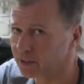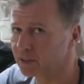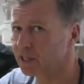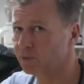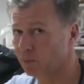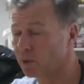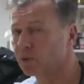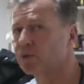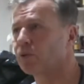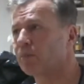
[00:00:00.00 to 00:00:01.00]
This one
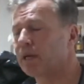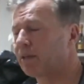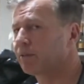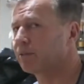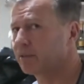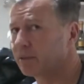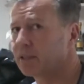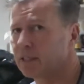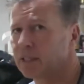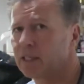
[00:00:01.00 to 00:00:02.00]
we'll talk about.
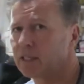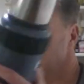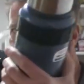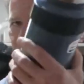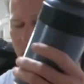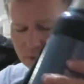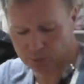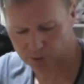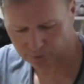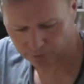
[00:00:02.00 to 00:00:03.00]
So the Thermos Work